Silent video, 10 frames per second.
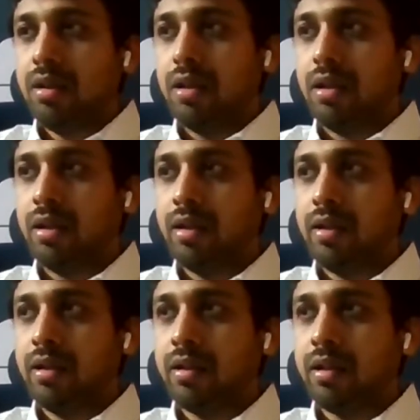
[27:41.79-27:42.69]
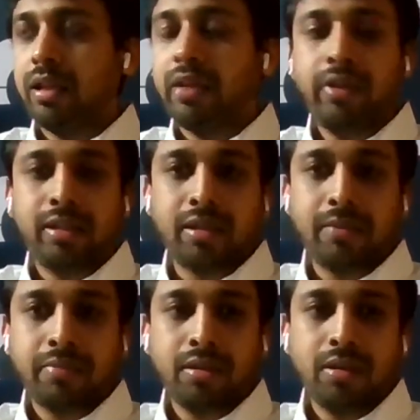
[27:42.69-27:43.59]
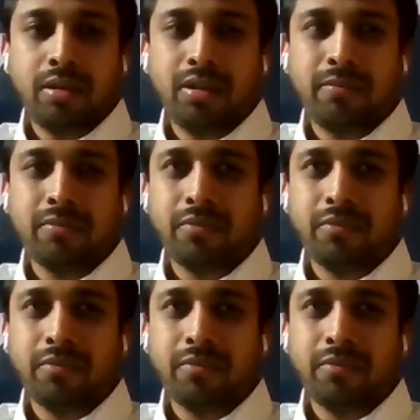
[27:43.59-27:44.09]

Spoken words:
I'll give you an example.